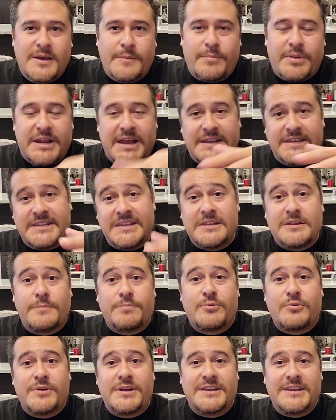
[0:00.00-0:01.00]
but I did
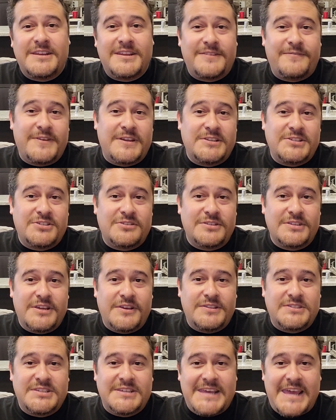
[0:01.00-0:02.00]
upgrade it
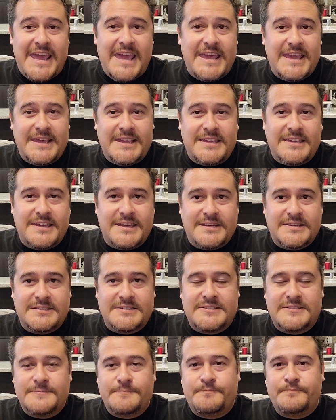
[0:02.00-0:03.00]
eventually to 8
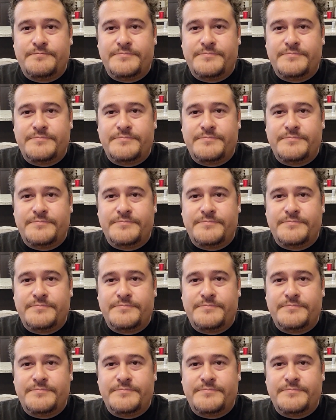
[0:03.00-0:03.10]
gigs.